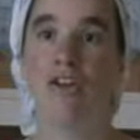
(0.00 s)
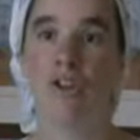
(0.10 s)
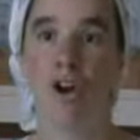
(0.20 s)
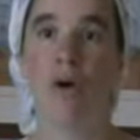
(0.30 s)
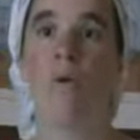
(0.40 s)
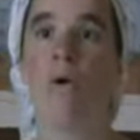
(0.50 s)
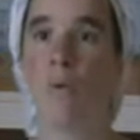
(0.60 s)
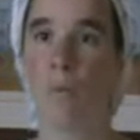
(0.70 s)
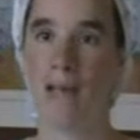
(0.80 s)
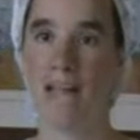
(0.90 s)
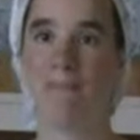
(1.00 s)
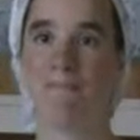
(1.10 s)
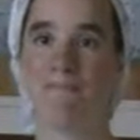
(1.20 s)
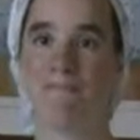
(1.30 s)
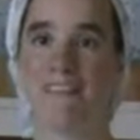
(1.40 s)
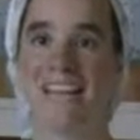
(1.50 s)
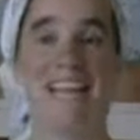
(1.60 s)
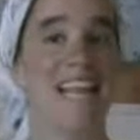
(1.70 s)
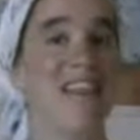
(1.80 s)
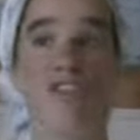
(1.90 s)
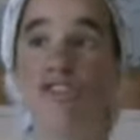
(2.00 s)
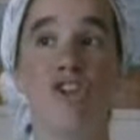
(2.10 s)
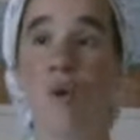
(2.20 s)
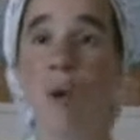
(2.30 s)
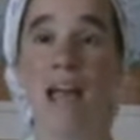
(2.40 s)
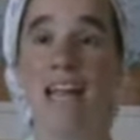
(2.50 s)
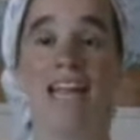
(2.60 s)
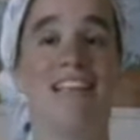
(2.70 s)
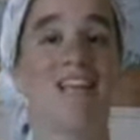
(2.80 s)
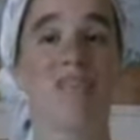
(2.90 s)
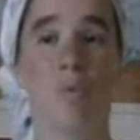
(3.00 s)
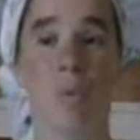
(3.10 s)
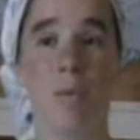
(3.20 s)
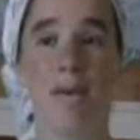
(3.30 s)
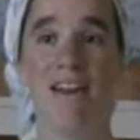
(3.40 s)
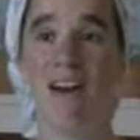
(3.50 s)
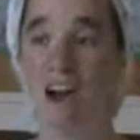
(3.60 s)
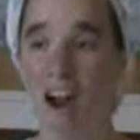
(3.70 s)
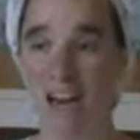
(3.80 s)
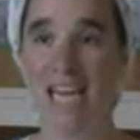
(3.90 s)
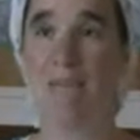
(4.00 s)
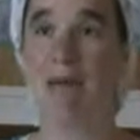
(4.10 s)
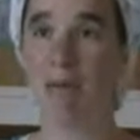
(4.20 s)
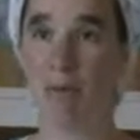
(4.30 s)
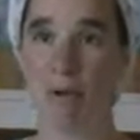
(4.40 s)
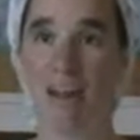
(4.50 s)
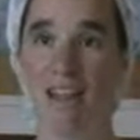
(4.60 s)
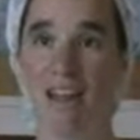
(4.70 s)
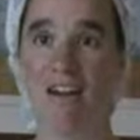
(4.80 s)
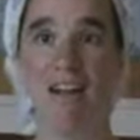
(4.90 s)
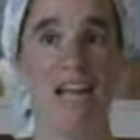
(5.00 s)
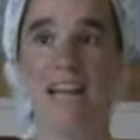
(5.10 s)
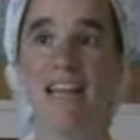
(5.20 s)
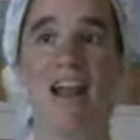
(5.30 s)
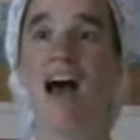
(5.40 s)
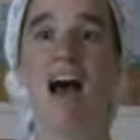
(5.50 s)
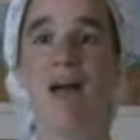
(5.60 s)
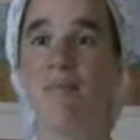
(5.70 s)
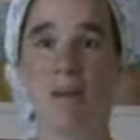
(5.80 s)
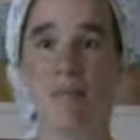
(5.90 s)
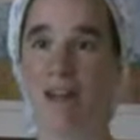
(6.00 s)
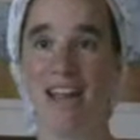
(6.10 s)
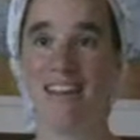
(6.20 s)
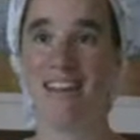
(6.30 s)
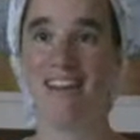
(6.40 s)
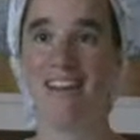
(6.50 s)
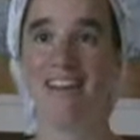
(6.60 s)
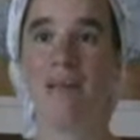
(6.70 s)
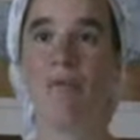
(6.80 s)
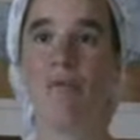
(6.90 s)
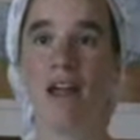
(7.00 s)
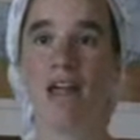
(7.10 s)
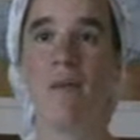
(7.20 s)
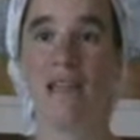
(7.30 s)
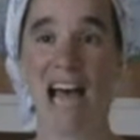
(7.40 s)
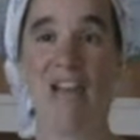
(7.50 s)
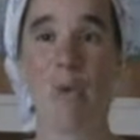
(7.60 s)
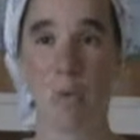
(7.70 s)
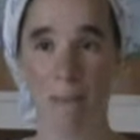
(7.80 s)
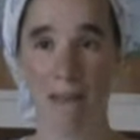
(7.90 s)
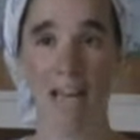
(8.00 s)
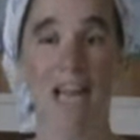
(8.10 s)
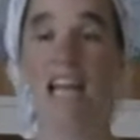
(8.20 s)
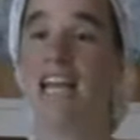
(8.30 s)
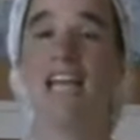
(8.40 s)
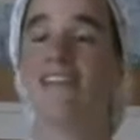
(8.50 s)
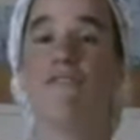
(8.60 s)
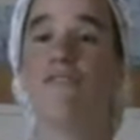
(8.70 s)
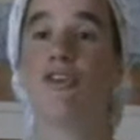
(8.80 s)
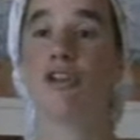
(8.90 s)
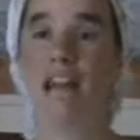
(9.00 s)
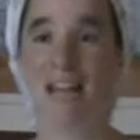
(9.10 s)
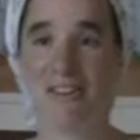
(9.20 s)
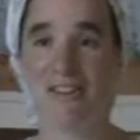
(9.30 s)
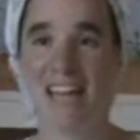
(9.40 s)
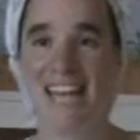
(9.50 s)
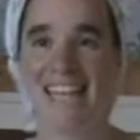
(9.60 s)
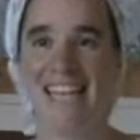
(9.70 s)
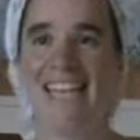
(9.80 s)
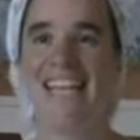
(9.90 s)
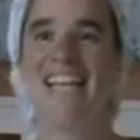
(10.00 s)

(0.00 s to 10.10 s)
no way. He said, there's no way. He said, if the women aren't going to be able to pray there, he said, I'm not praying there. He said, praying without the women is a futile exercise